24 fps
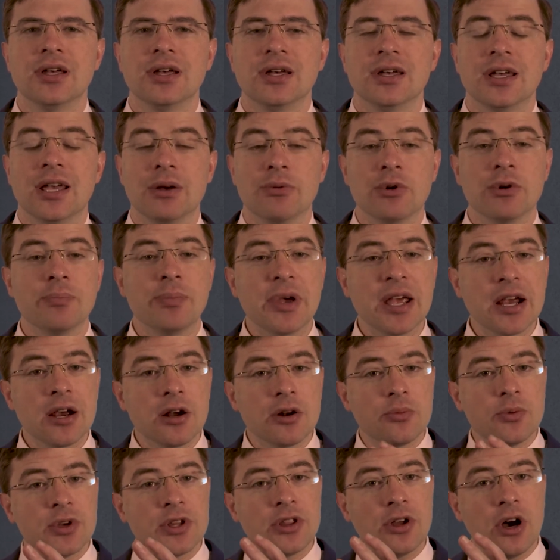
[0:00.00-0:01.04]
and when
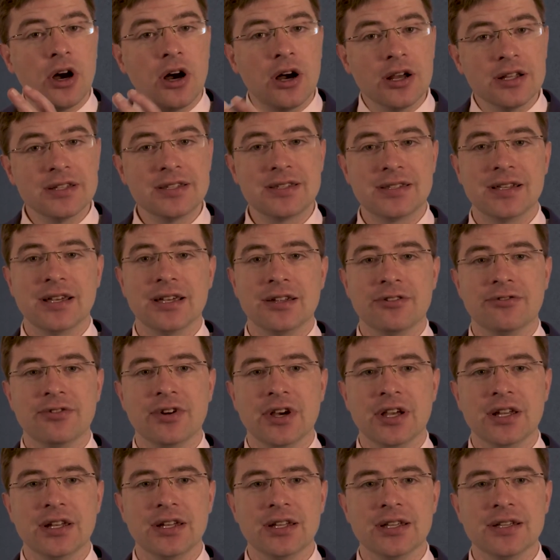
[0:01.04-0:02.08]
paired with on-site
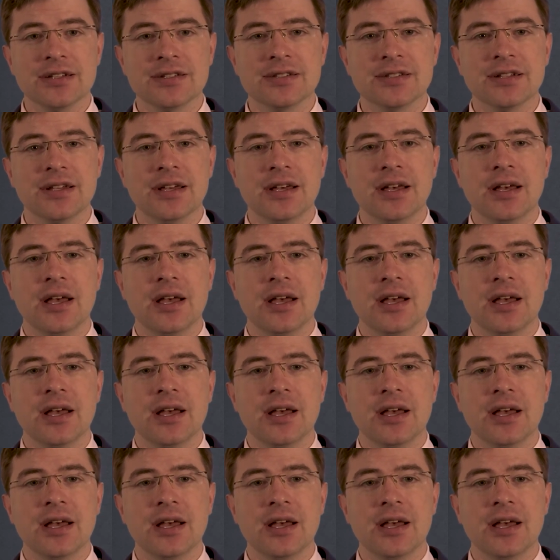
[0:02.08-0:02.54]
findings,